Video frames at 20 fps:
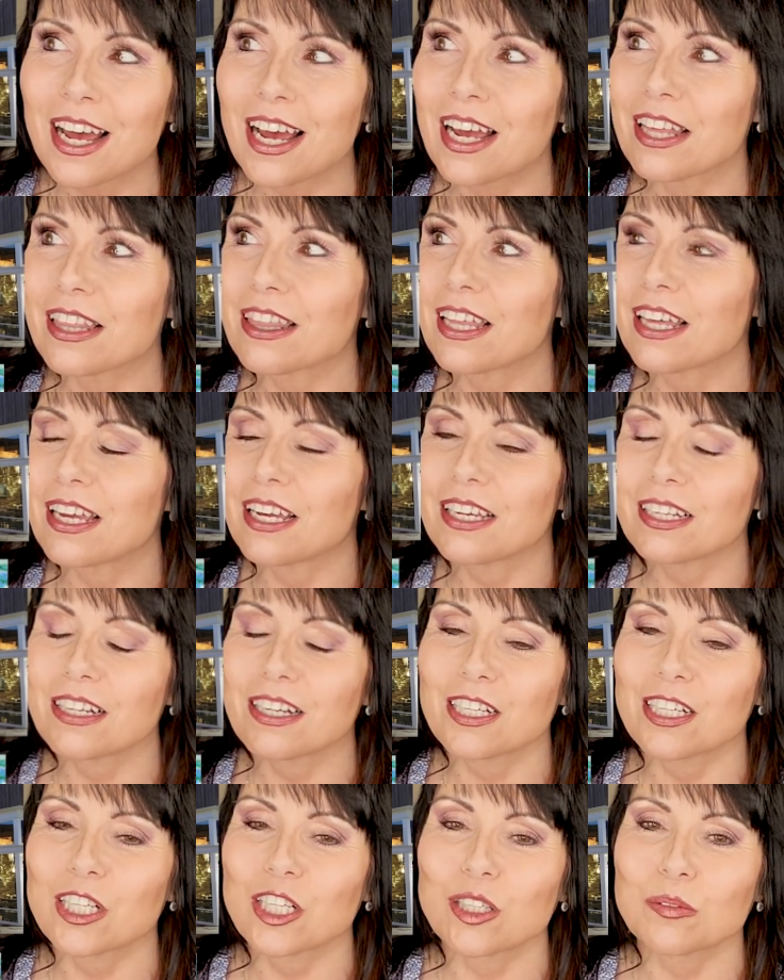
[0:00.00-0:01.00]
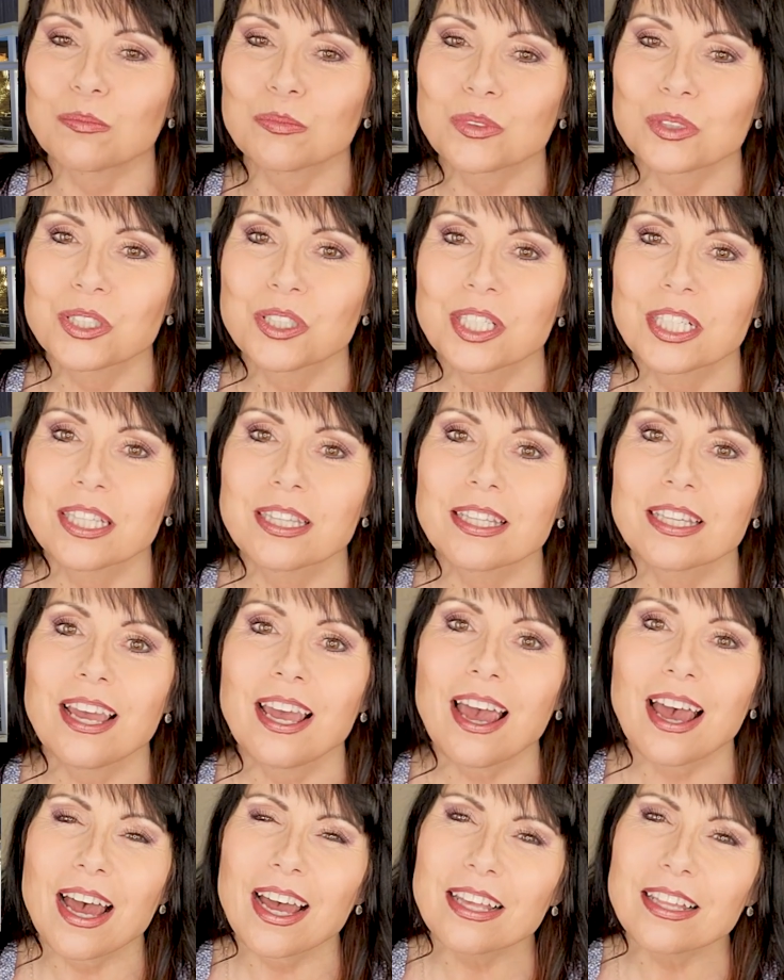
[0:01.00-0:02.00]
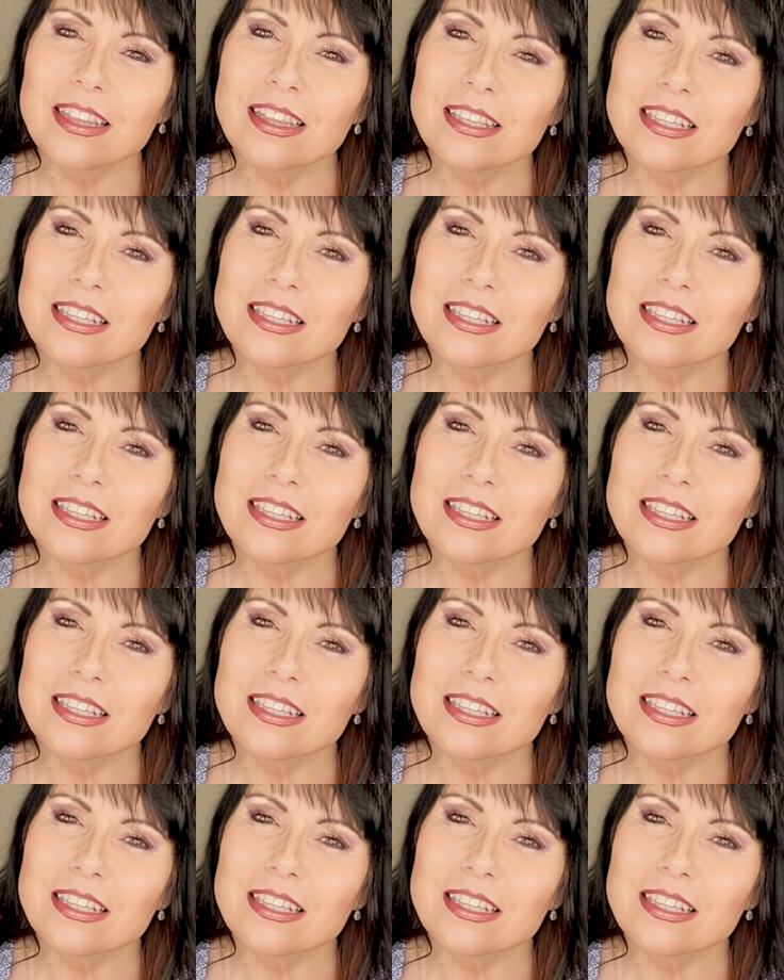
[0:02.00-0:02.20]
And then um, they had